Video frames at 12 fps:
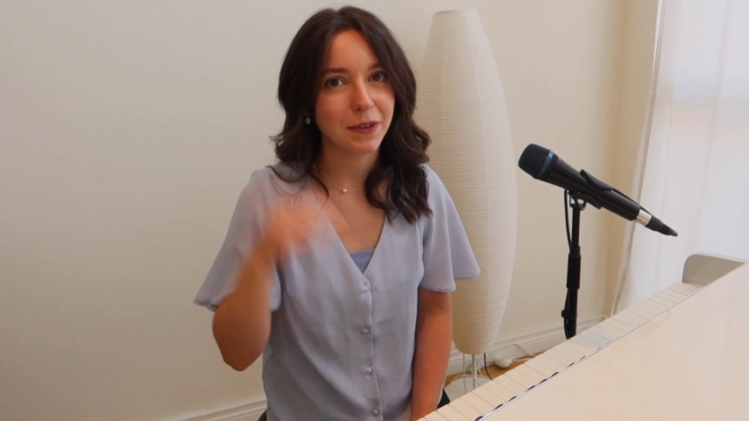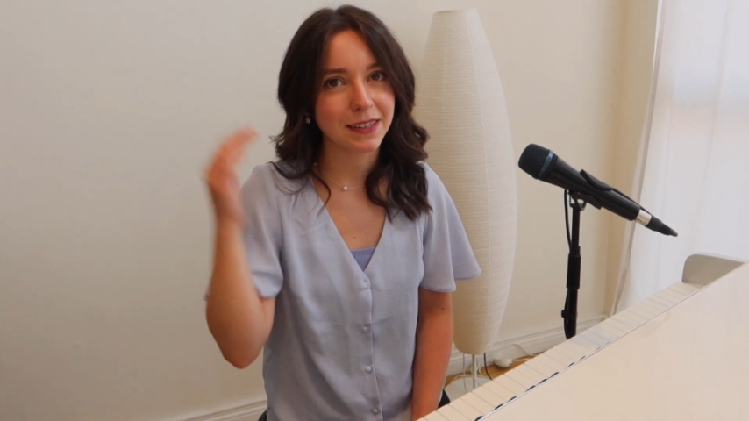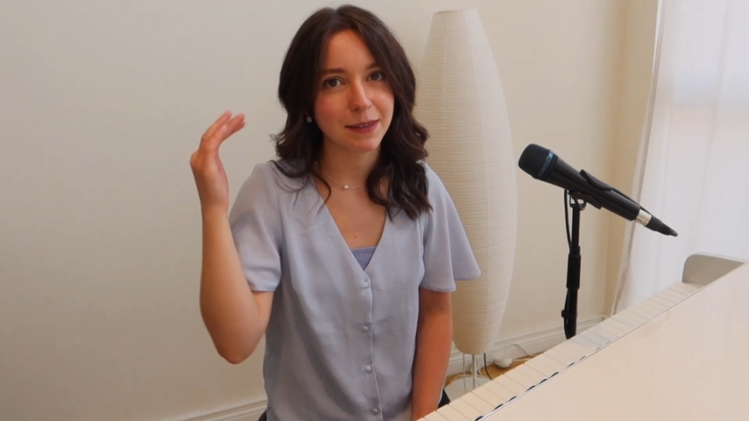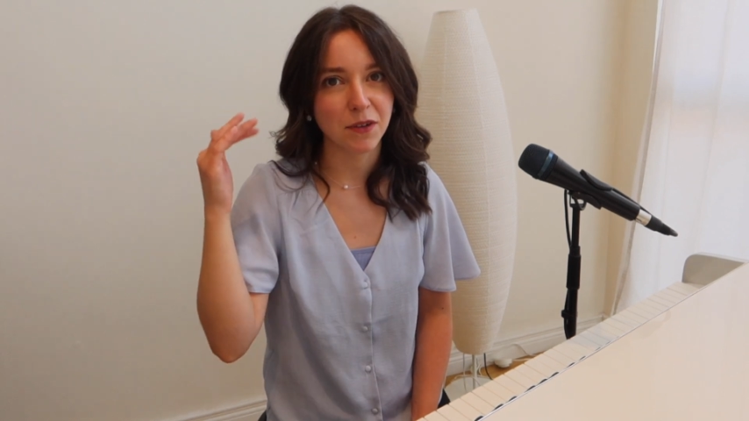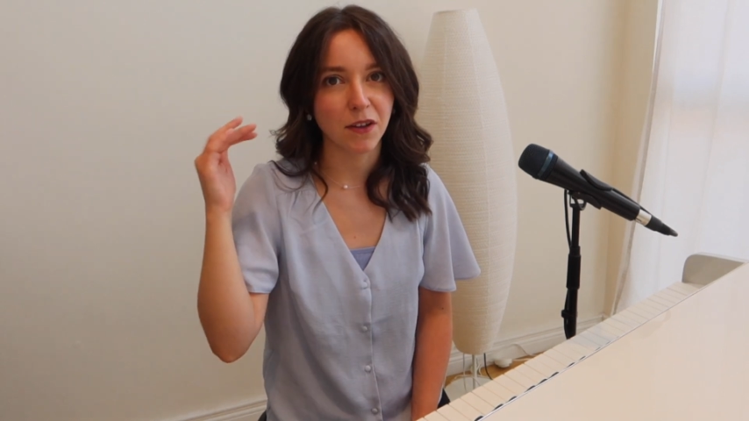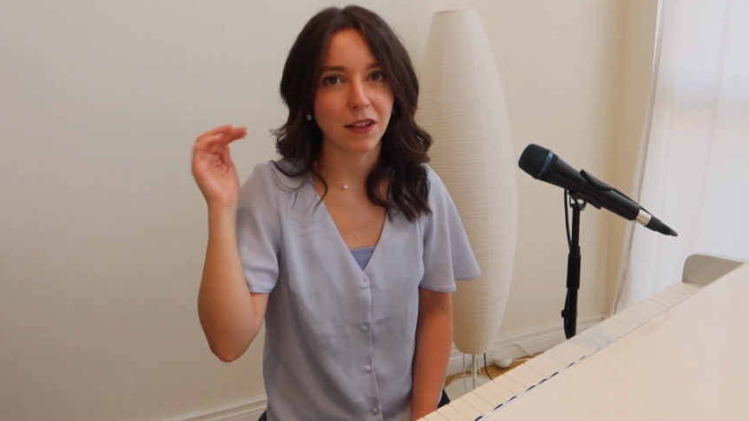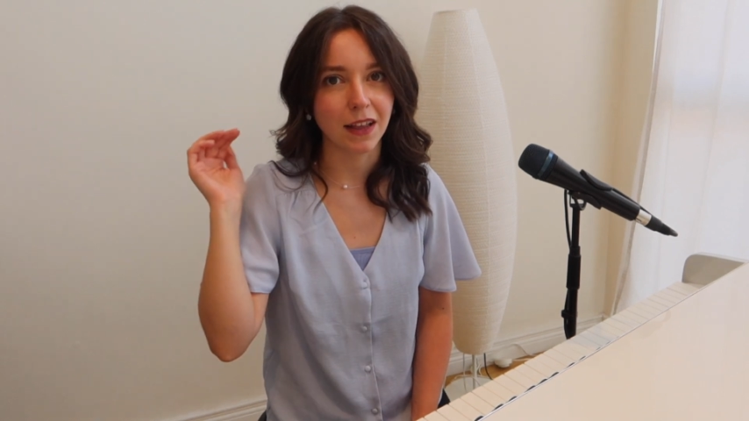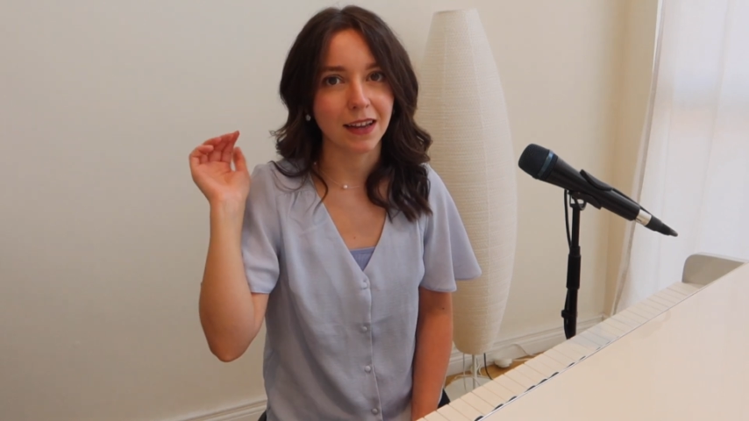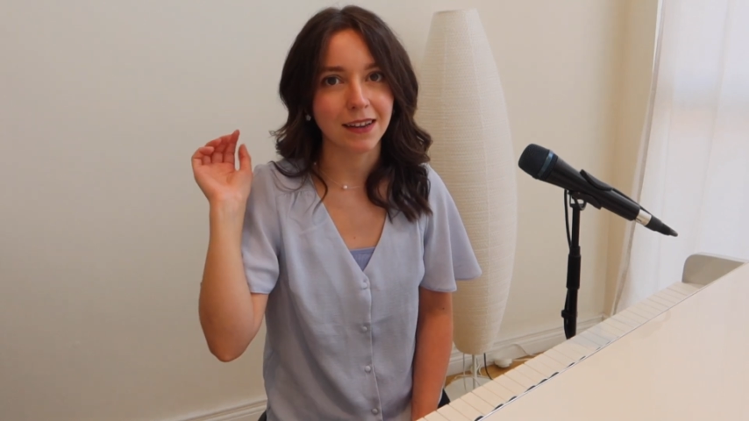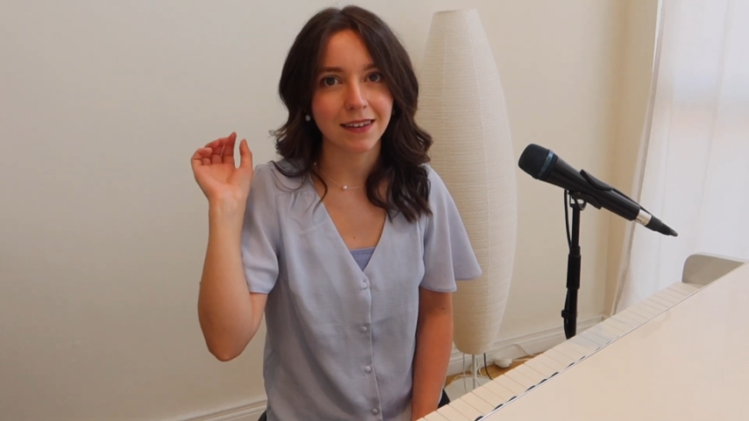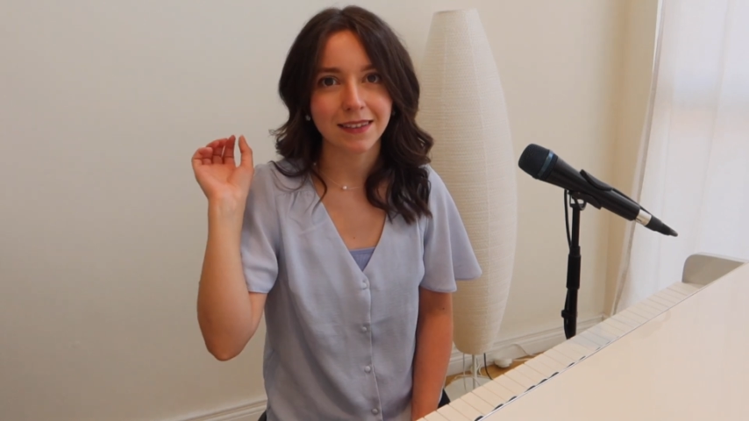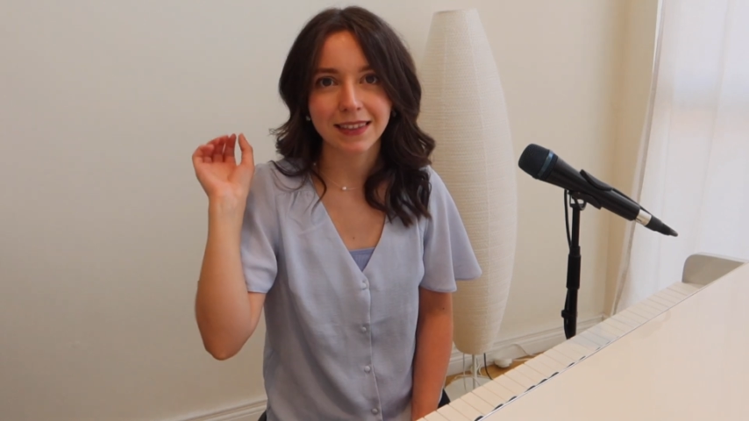because I'm not
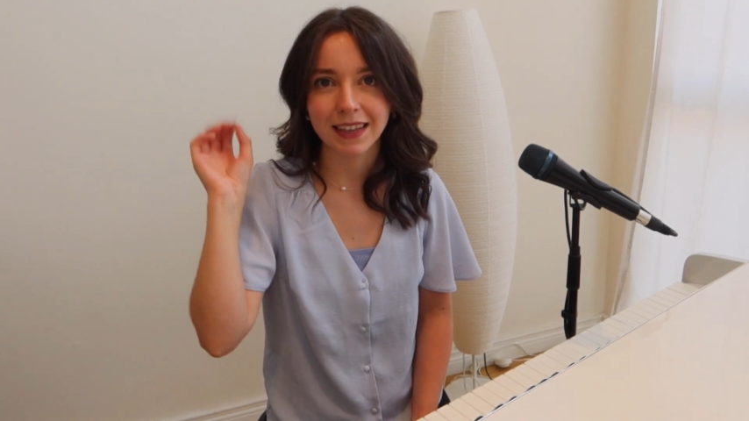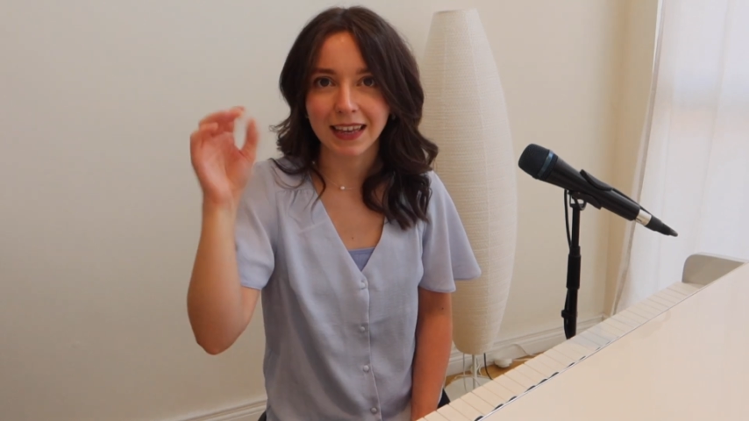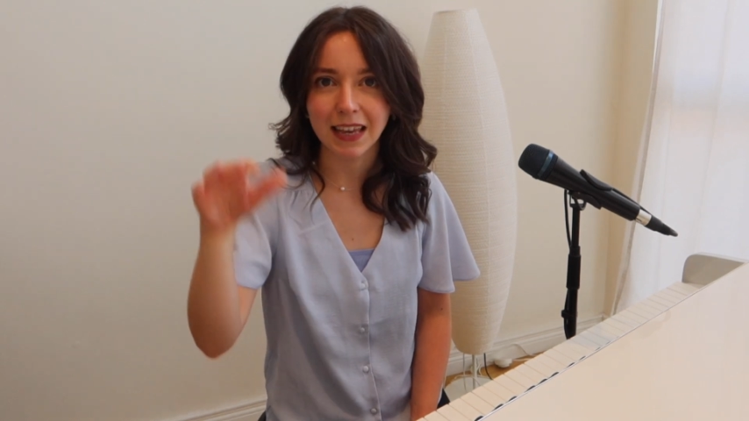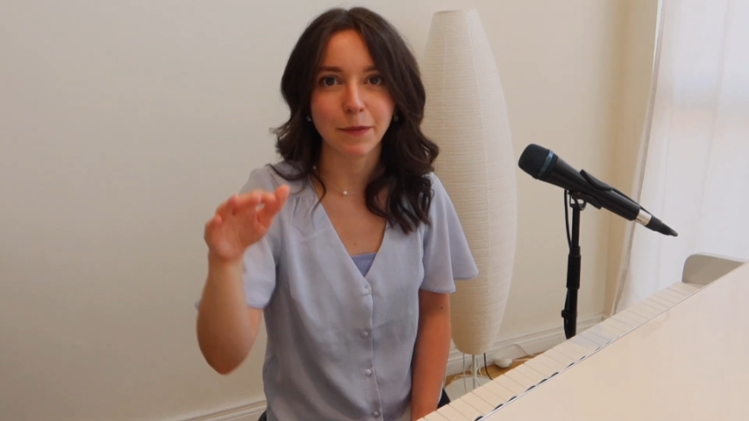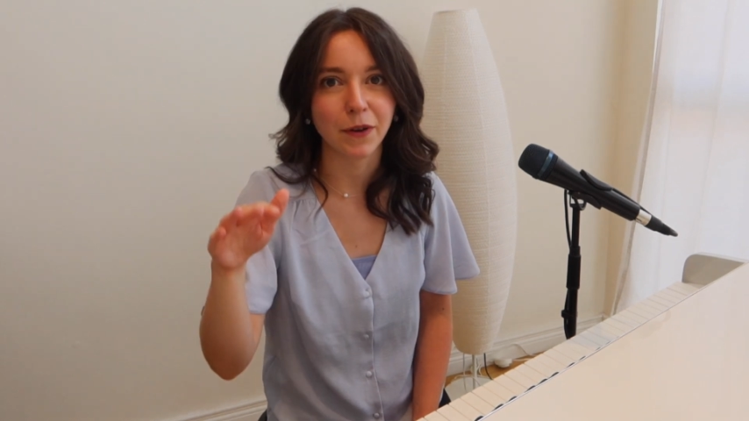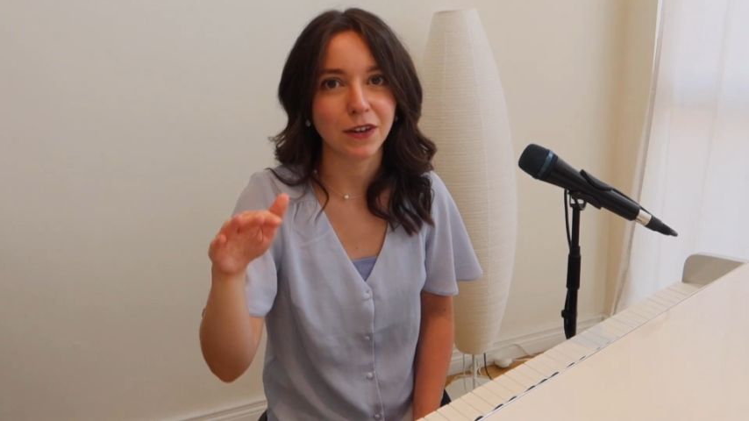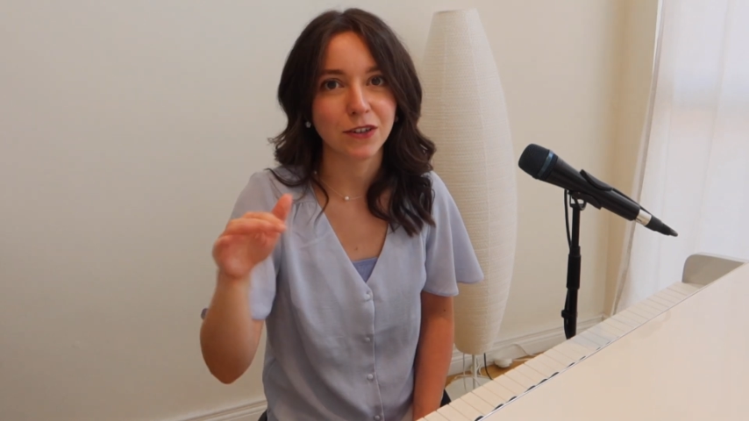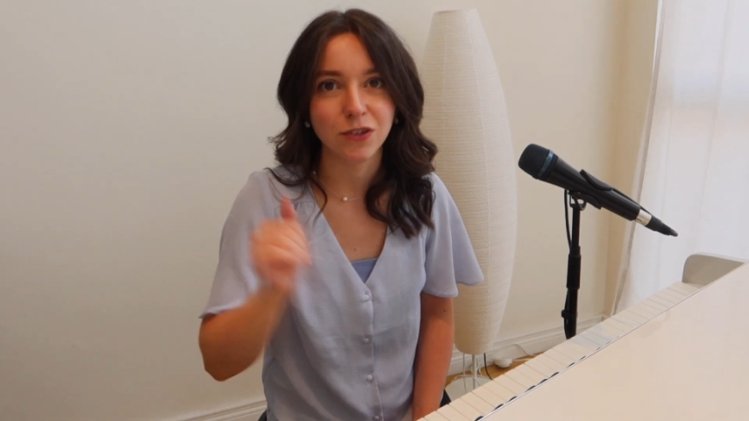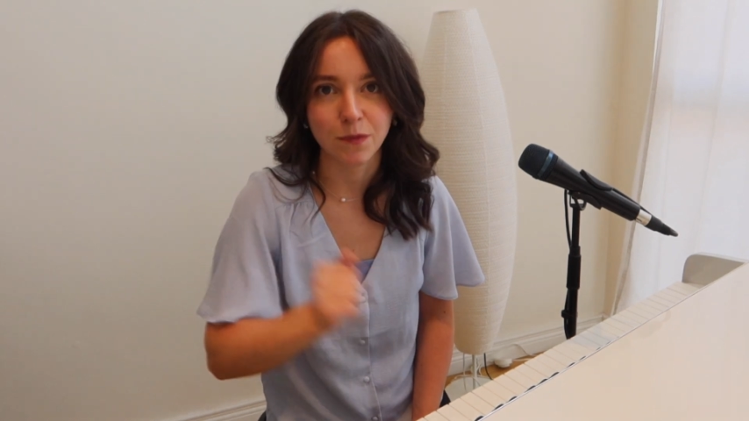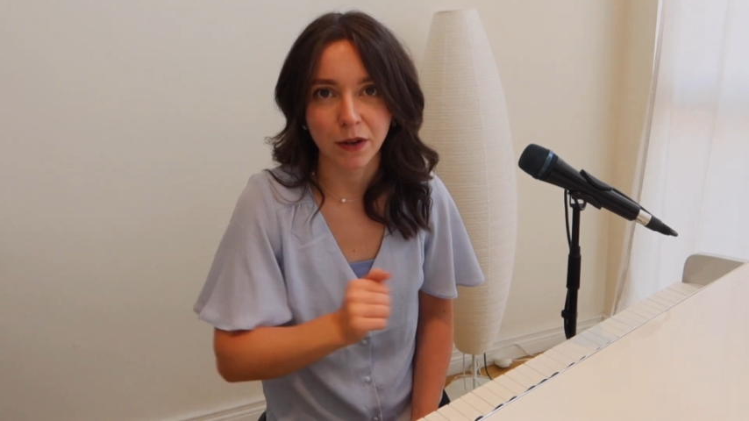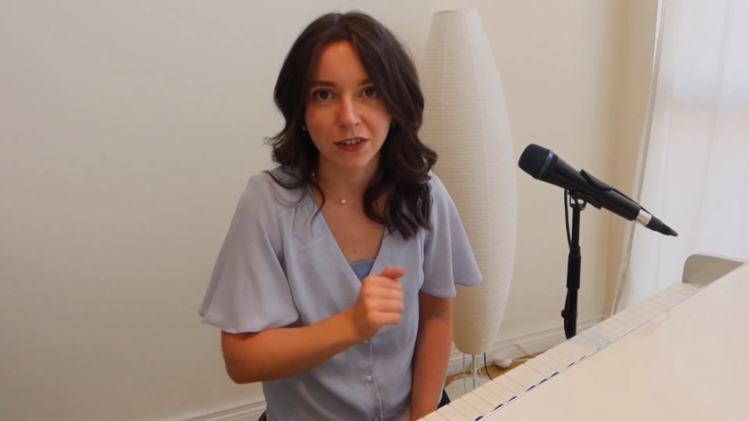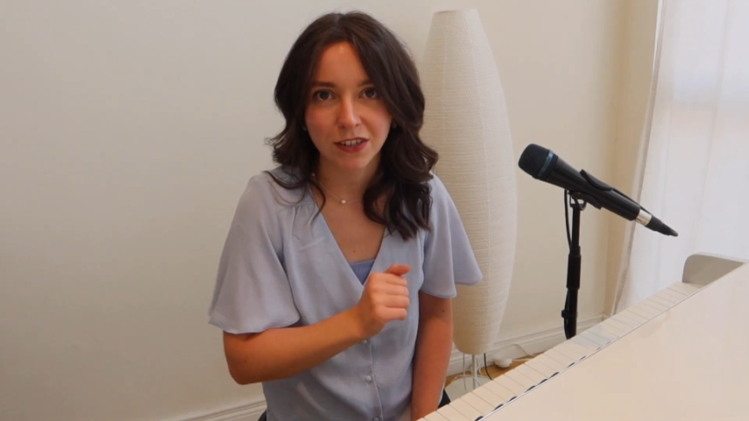like thinking about it
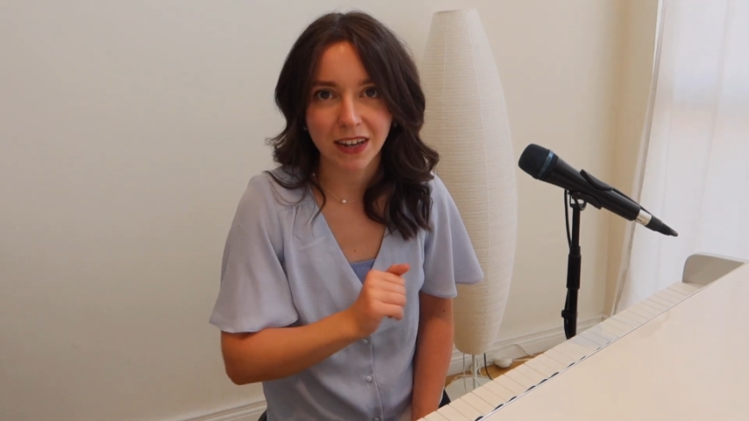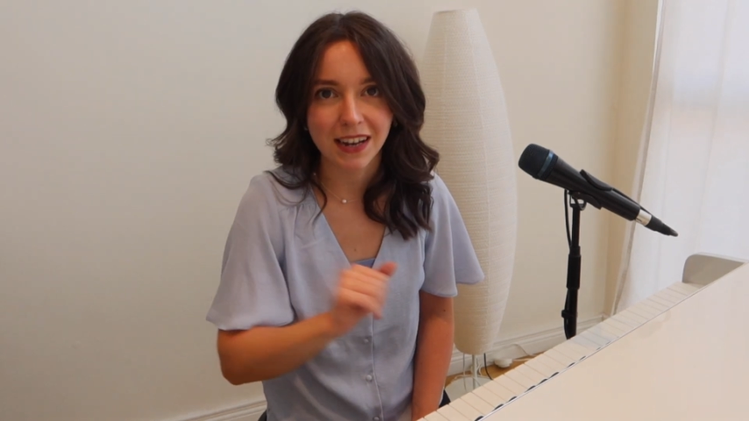too much